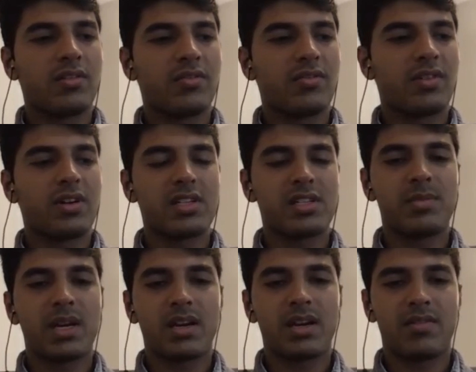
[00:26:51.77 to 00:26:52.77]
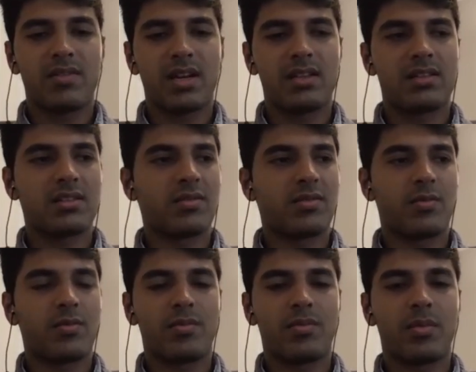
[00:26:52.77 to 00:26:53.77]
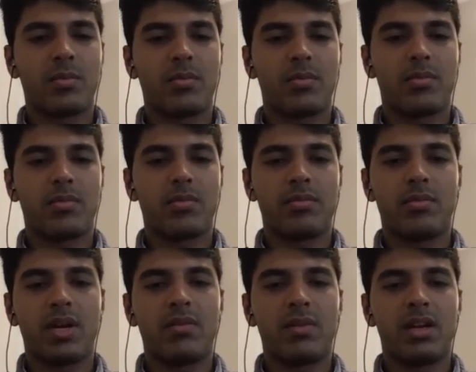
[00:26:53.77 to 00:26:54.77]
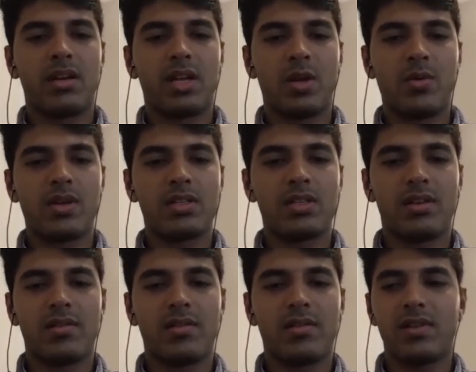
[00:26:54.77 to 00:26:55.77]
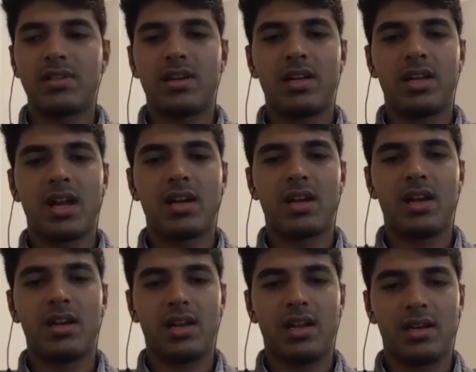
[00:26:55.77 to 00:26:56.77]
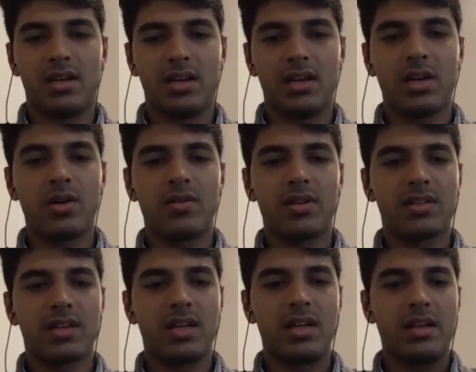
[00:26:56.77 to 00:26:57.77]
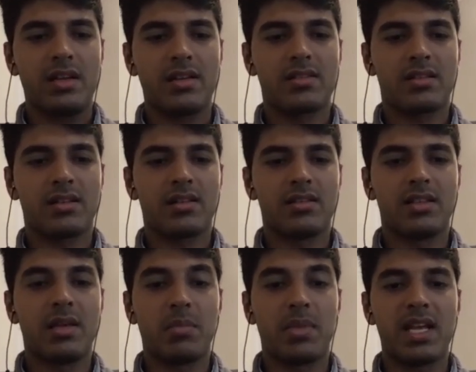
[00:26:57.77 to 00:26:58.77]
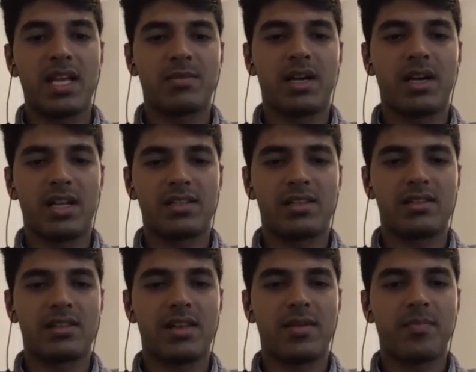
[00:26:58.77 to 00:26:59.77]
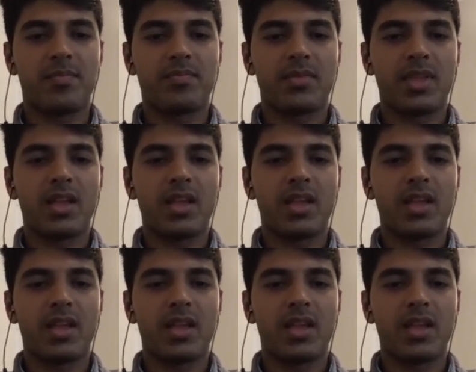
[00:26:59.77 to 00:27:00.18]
the first big difference between a US university and an Indian university is the placement agency.